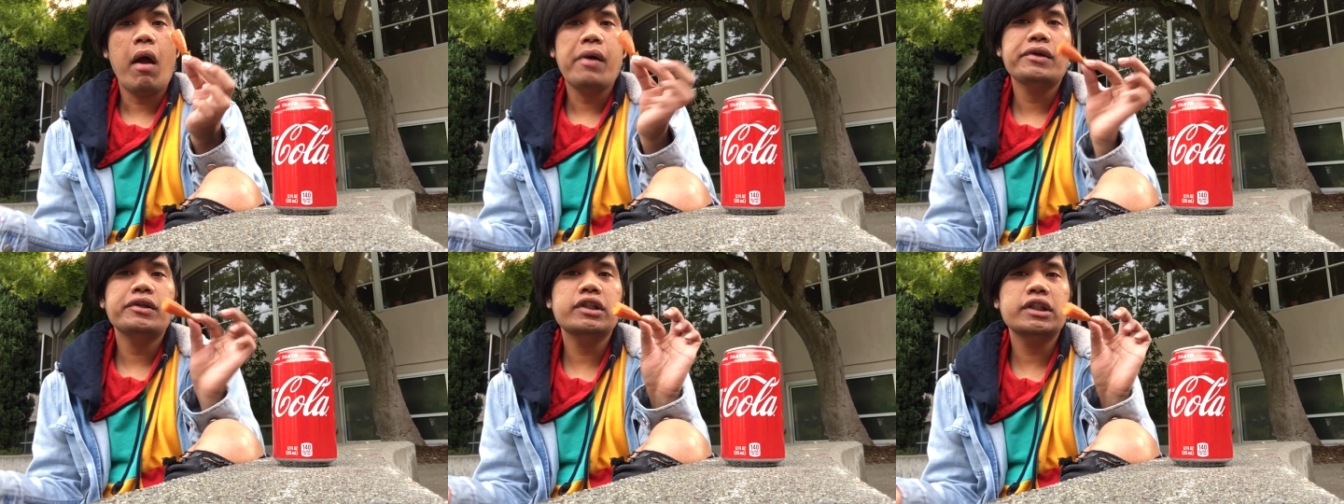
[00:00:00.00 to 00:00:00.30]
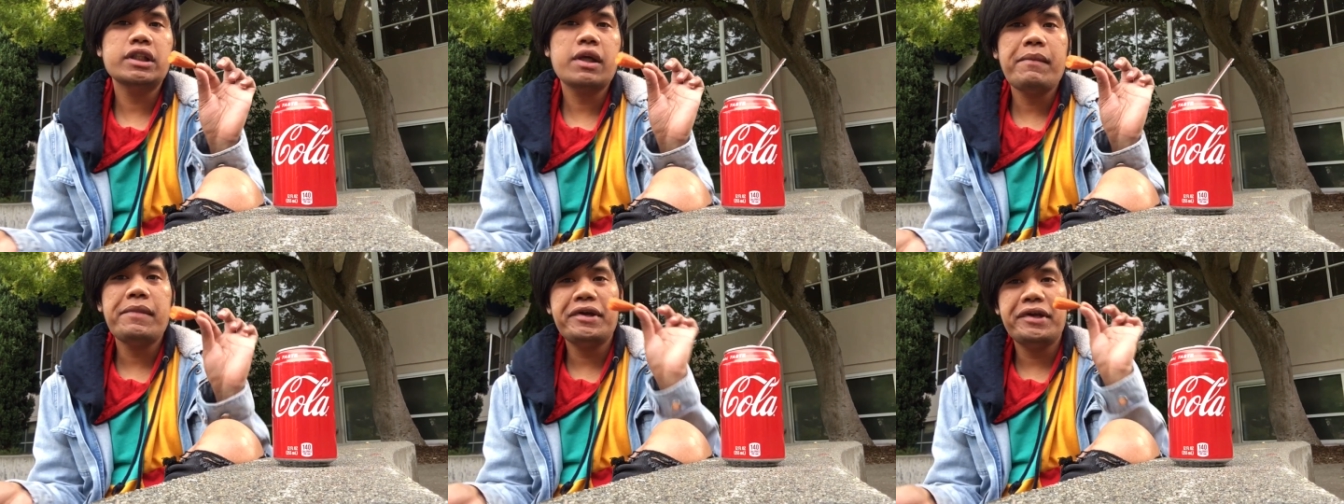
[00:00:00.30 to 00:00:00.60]

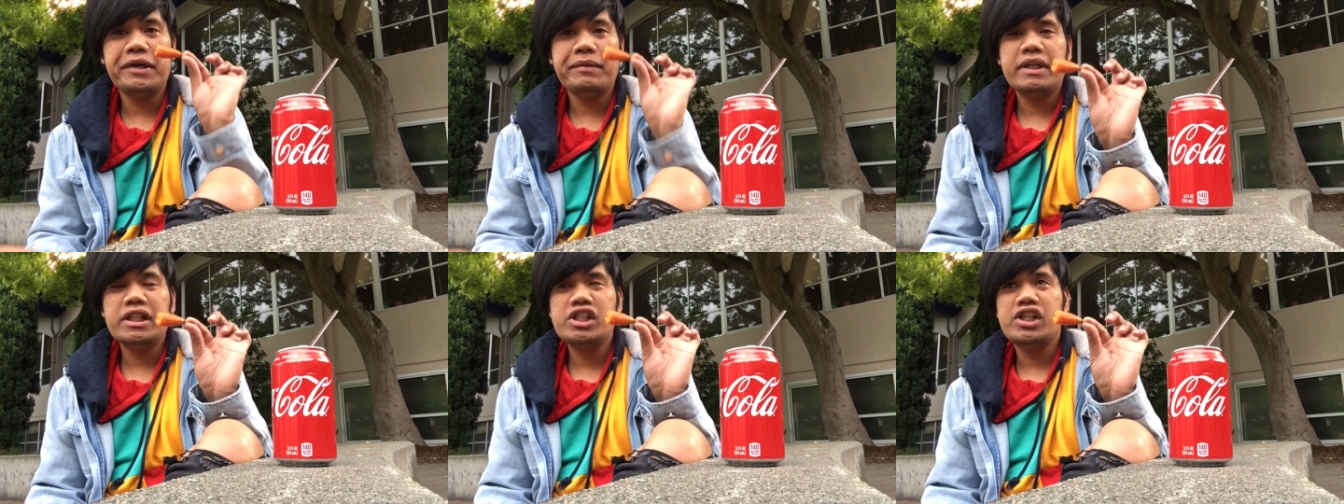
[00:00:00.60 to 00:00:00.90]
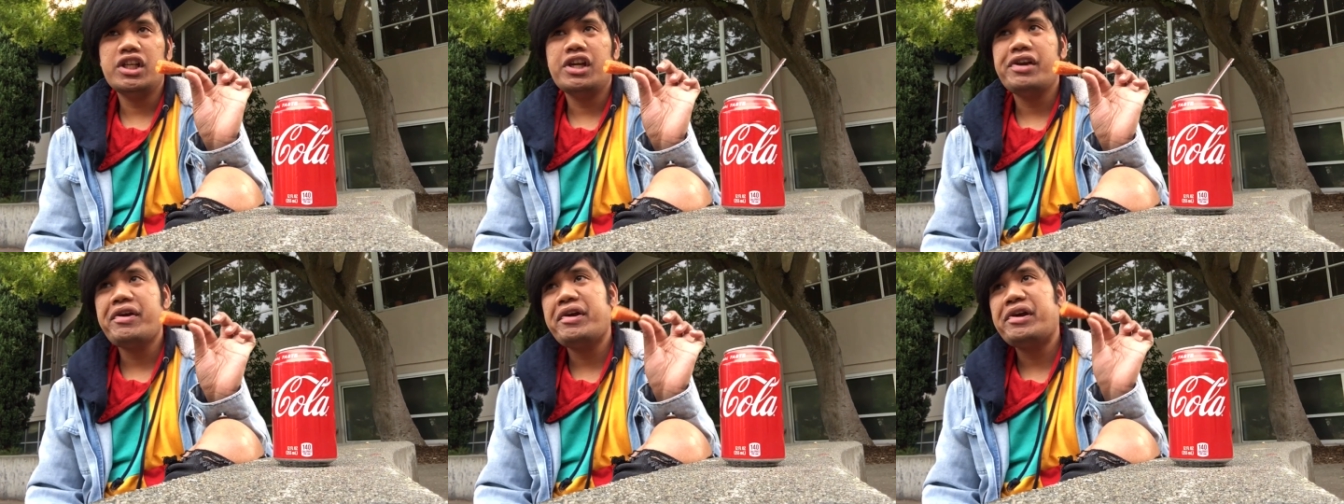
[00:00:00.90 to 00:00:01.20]
because I'm eating my
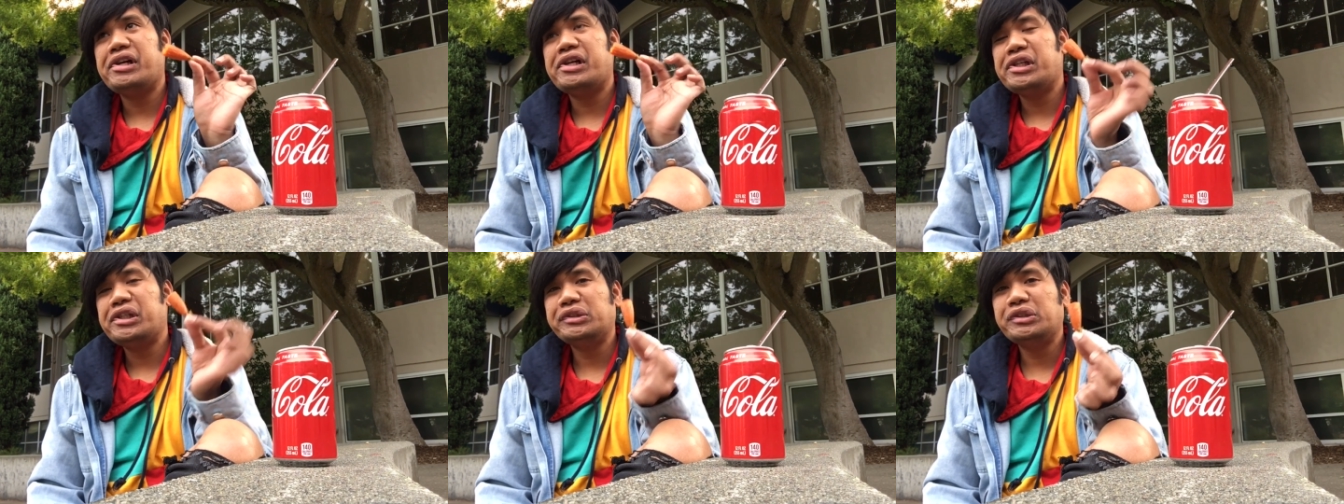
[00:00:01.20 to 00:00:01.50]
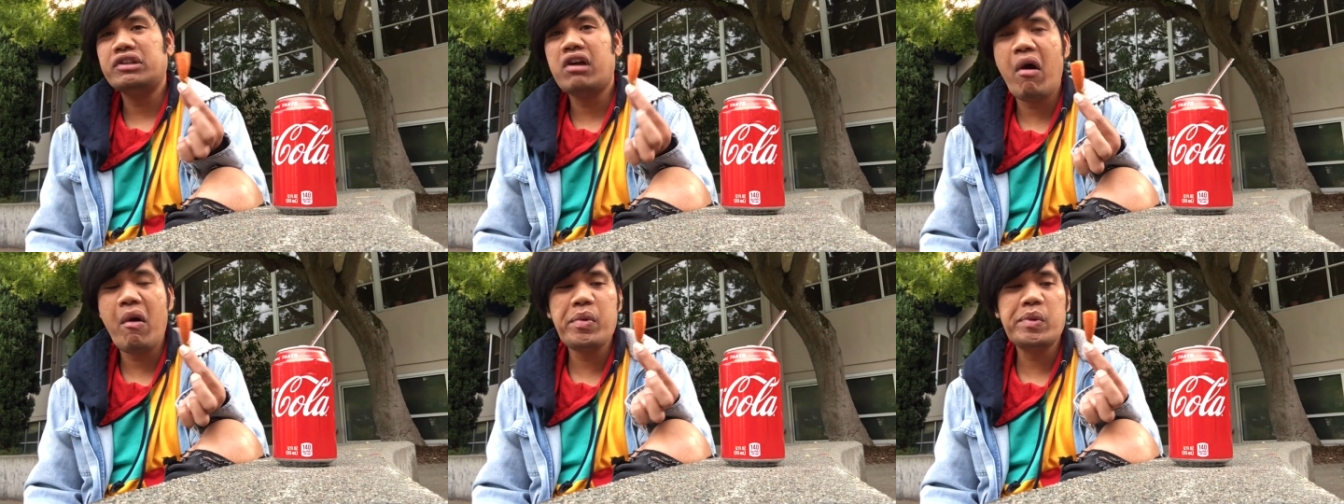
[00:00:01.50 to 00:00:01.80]
dinner
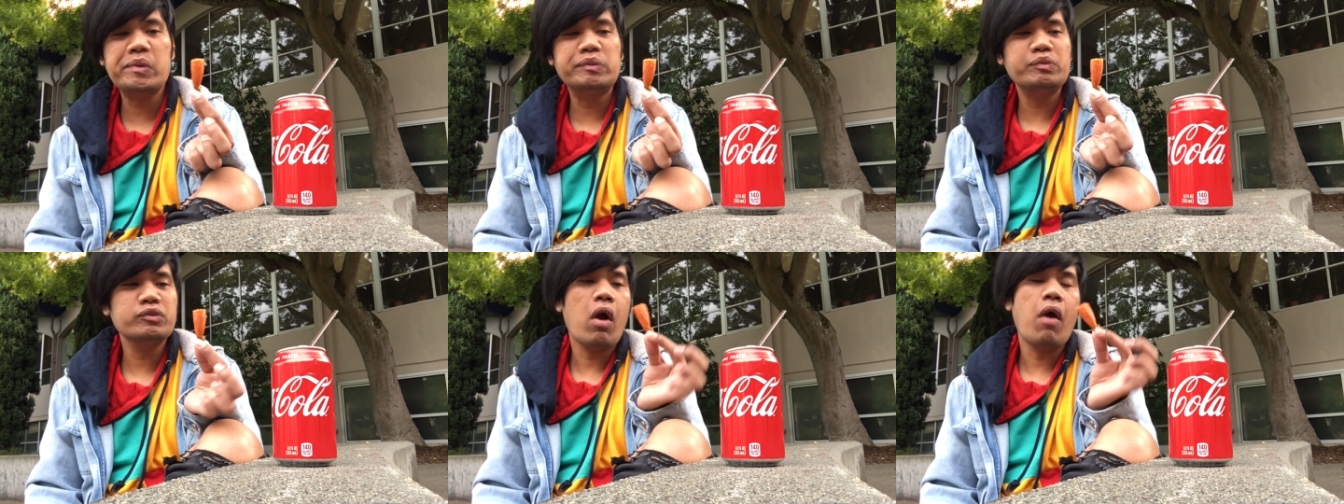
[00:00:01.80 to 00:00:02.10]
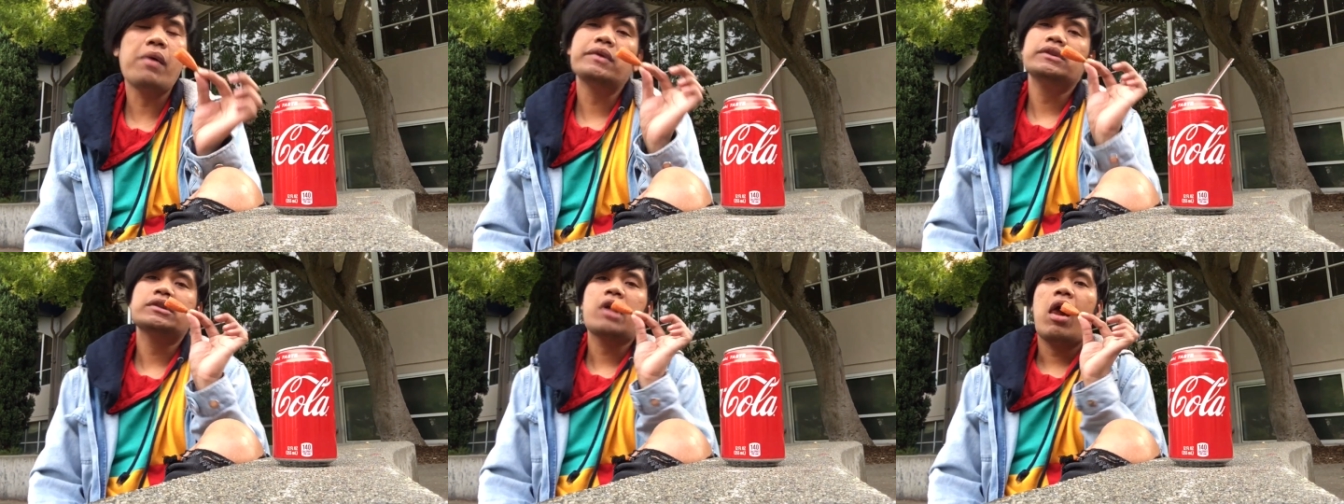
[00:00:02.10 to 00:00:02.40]
good.
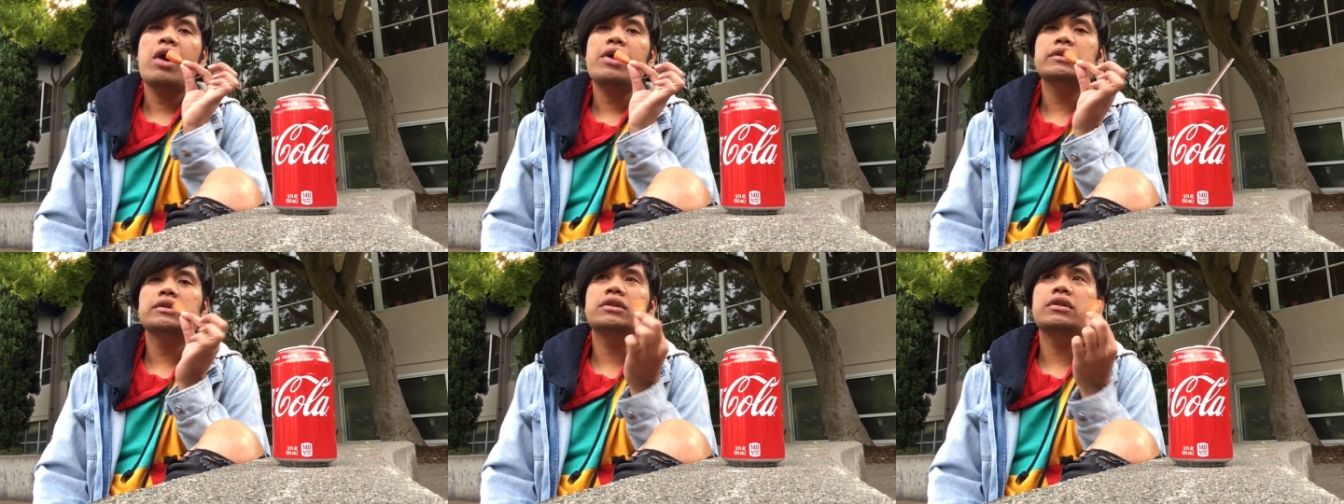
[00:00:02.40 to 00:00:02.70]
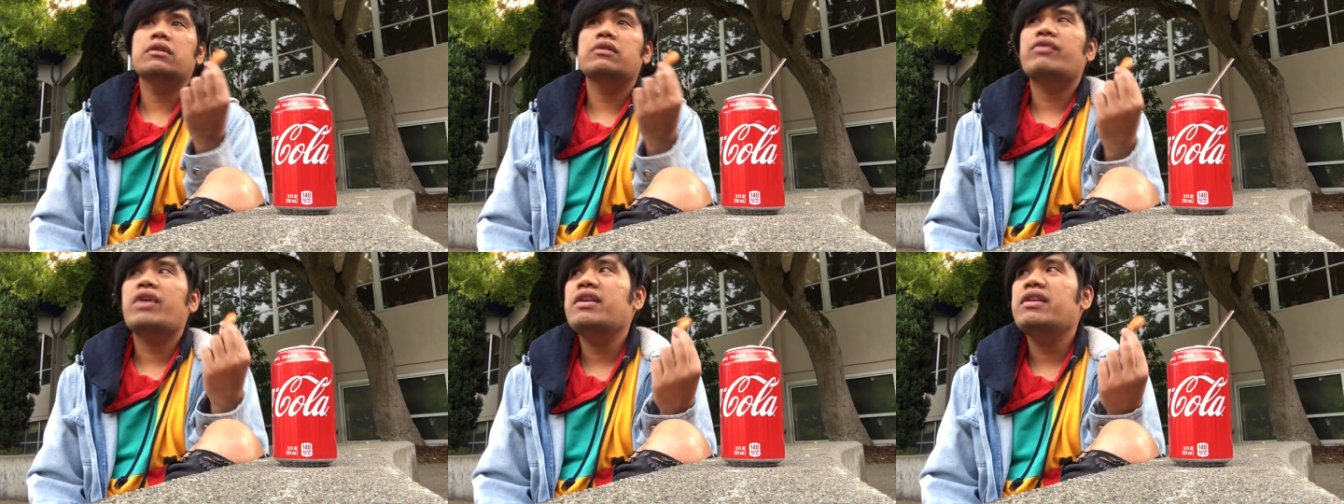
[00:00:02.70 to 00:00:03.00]

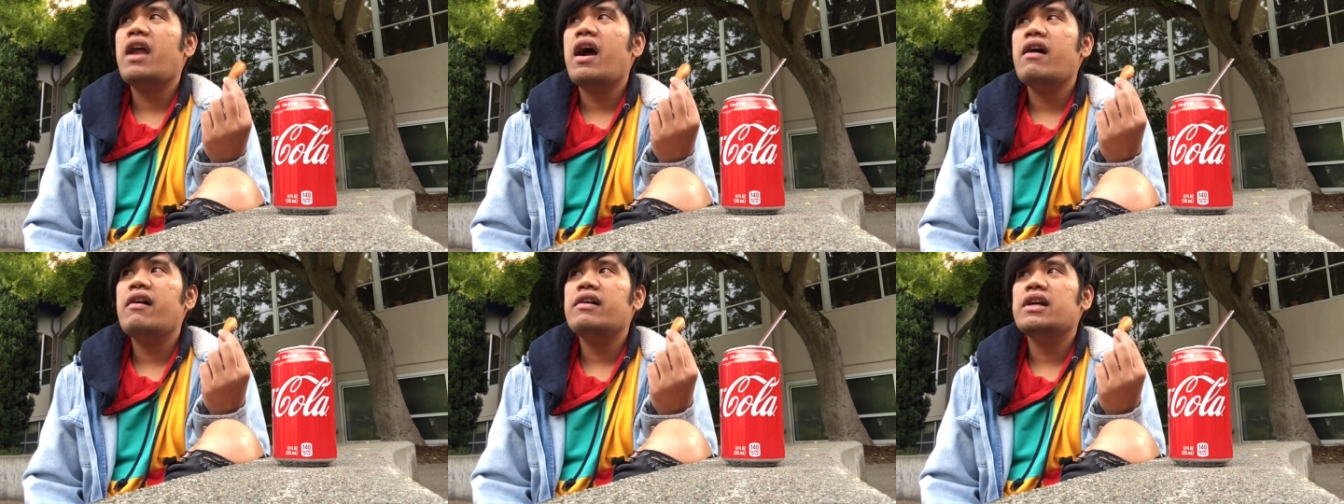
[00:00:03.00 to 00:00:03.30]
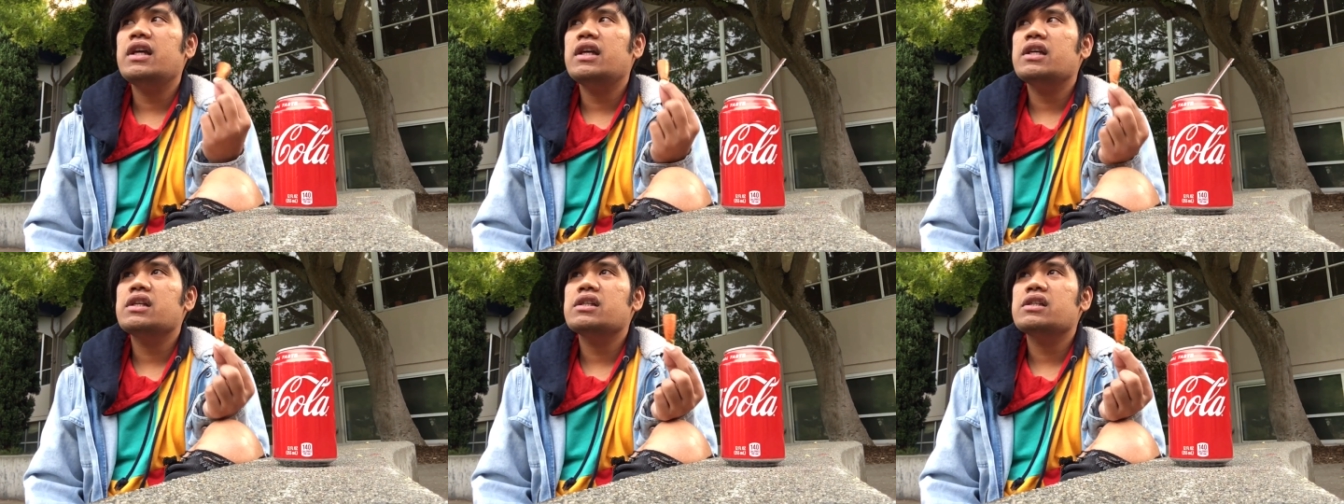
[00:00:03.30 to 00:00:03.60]
Right now
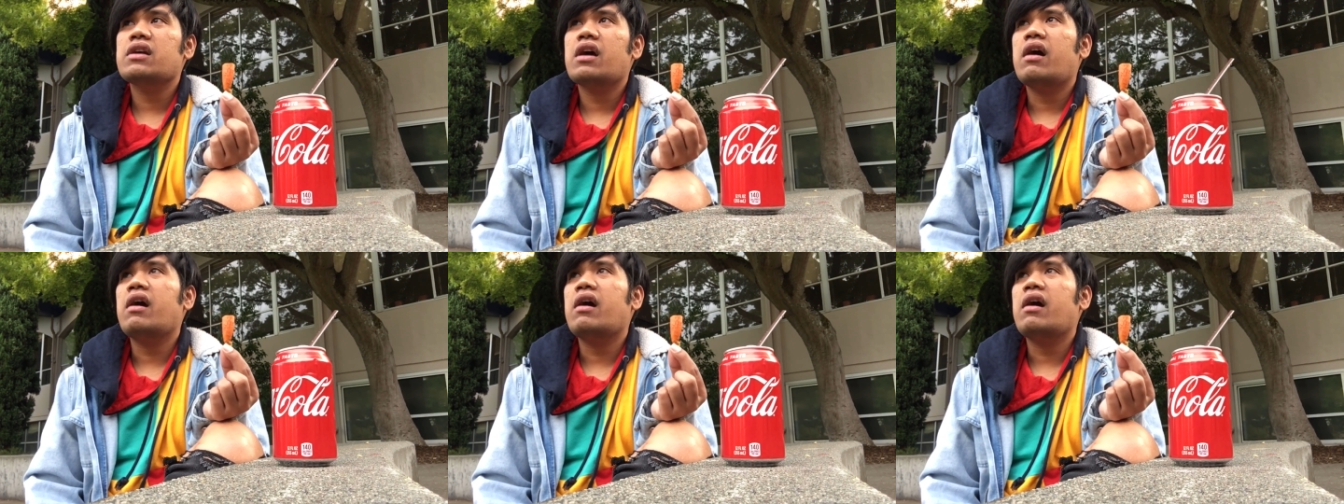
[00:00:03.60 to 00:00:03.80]
is